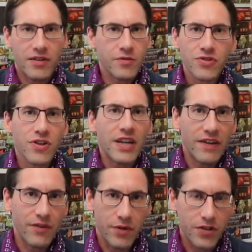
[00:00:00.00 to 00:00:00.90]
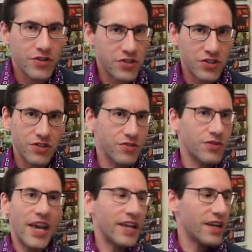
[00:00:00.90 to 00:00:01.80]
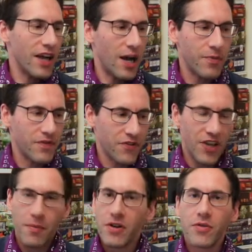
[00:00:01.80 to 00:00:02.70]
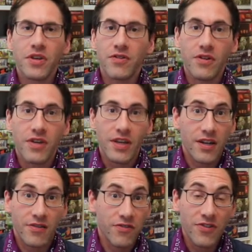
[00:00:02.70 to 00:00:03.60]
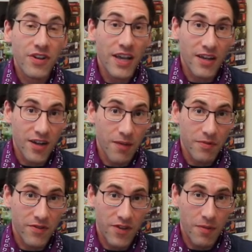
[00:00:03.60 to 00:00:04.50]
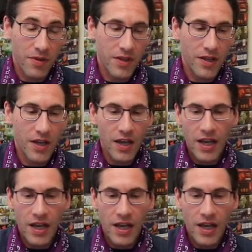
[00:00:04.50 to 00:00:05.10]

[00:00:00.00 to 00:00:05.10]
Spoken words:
It was sold out everywhere. You can't get a copy of this game. I don't think you can get it. You still can't get a copy of this game, I think.